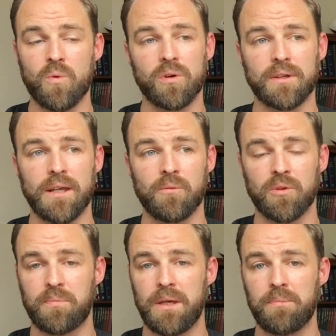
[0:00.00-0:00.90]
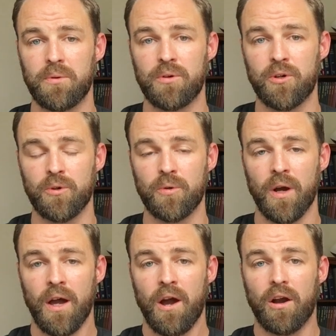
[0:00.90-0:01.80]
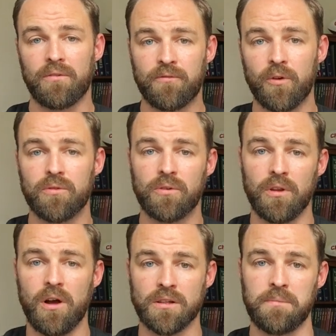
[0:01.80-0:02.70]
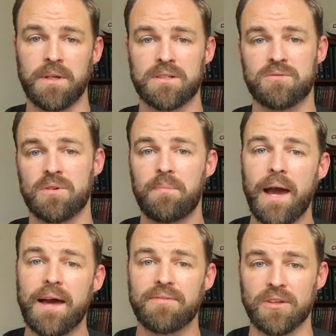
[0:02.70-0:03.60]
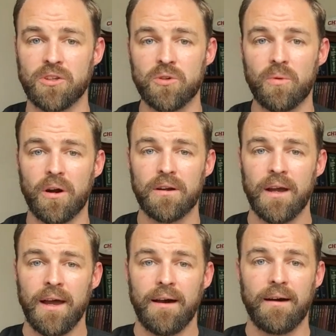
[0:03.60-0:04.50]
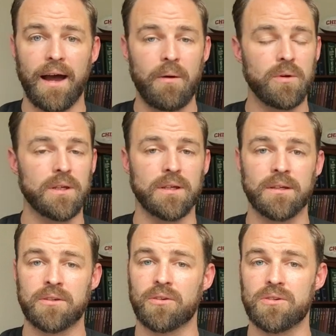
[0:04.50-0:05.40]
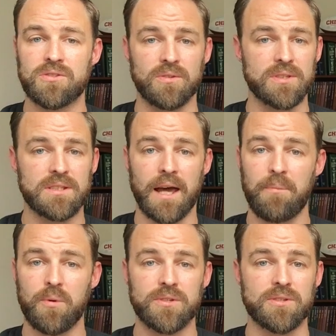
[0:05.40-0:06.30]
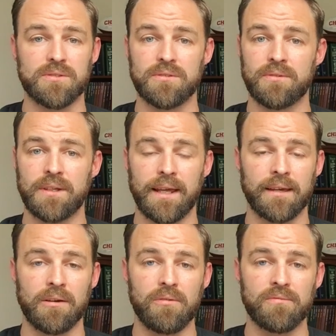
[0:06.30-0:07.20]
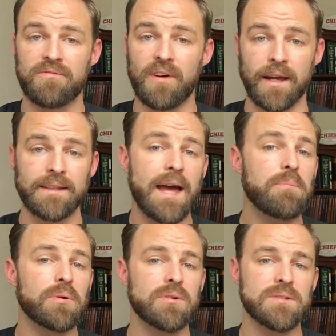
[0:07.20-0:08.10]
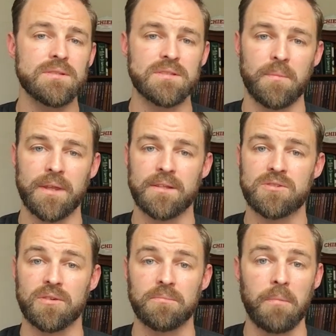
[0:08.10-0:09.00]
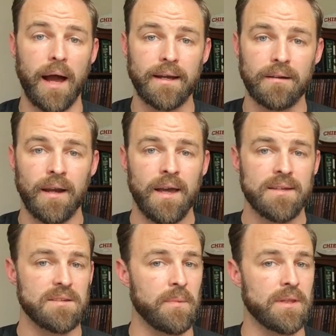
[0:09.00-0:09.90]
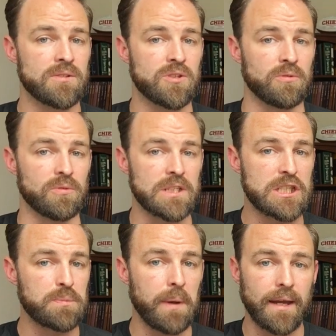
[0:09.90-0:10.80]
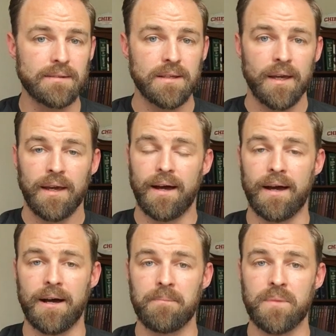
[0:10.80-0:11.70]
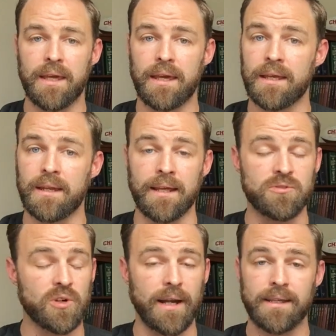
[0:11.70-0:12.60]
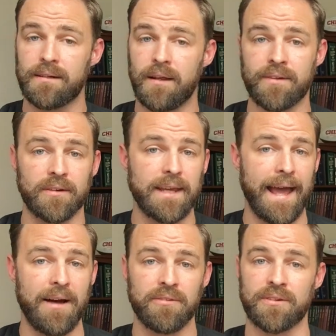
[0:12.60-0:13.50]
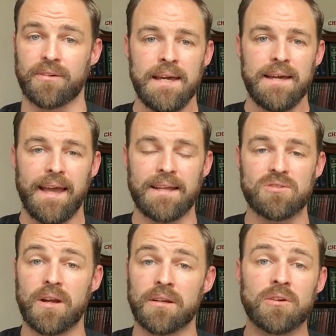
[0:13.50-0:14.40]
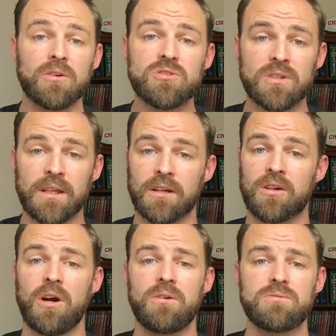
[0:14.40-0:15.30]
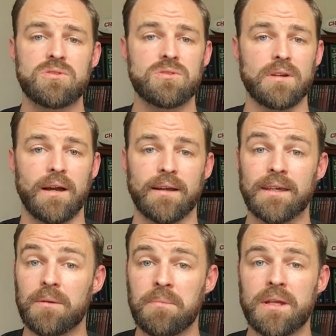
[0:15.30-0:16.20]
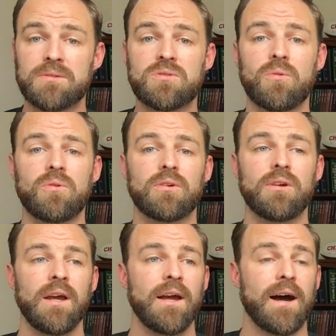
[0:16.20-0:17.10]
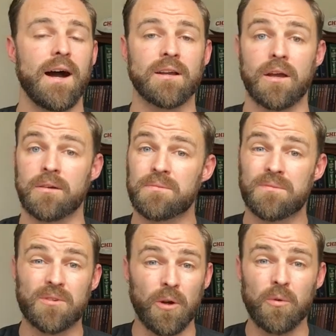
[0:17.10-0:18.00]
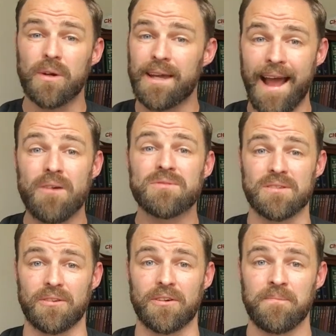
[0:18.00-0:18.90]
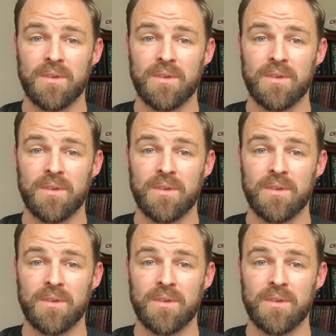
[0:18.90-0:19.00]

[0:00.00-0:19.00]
working with people who are further along the ministry path than you are, I want to encourage you to stop what you're doing and go and find that person, somebody that you admire, somebody that you respect, and try to get on their calendar. And so I'd encourage you to get a coach, get a mentor, go to a counselor.